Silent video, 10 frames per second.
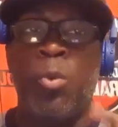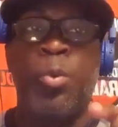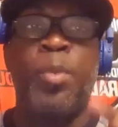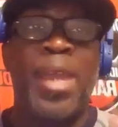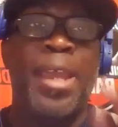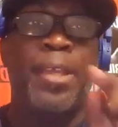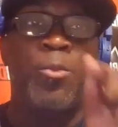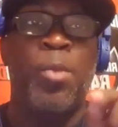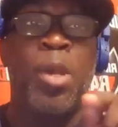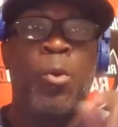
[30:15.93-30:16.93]
We'll be
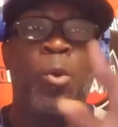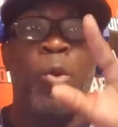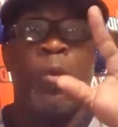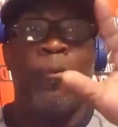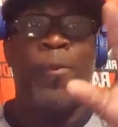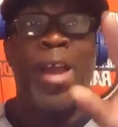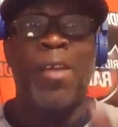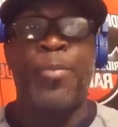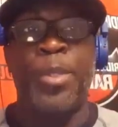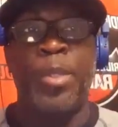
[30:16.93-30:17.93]
back tomorrow,
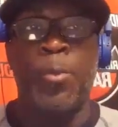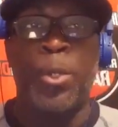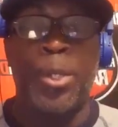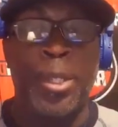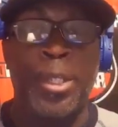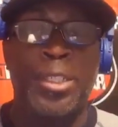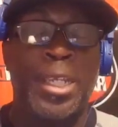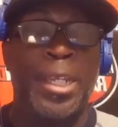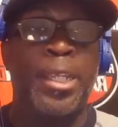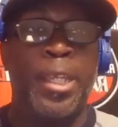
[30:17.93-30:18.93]
five p m with another
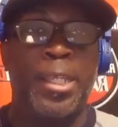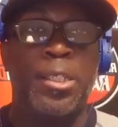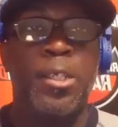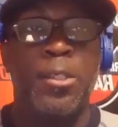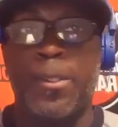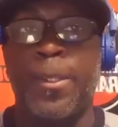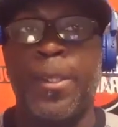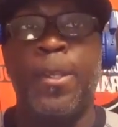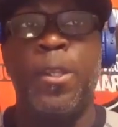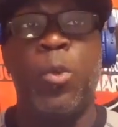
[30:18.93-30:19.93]
exciting guest. Till
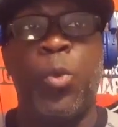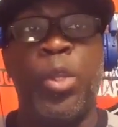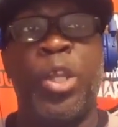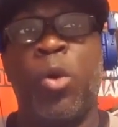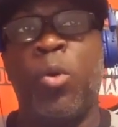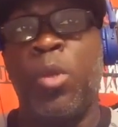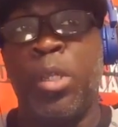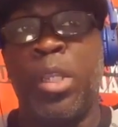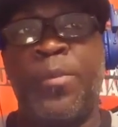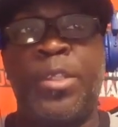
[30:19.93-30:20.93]
then, we
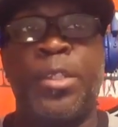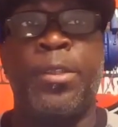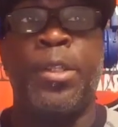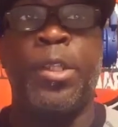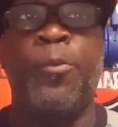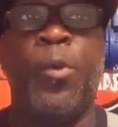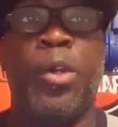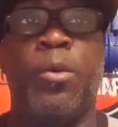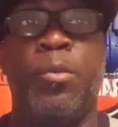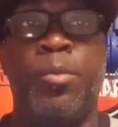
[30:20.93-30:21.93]
gone. Love each other and live
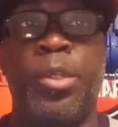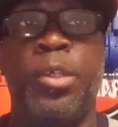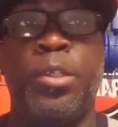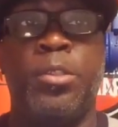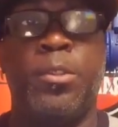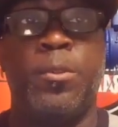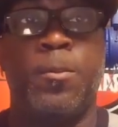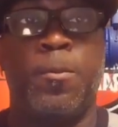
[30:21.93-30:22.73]
well. Peace.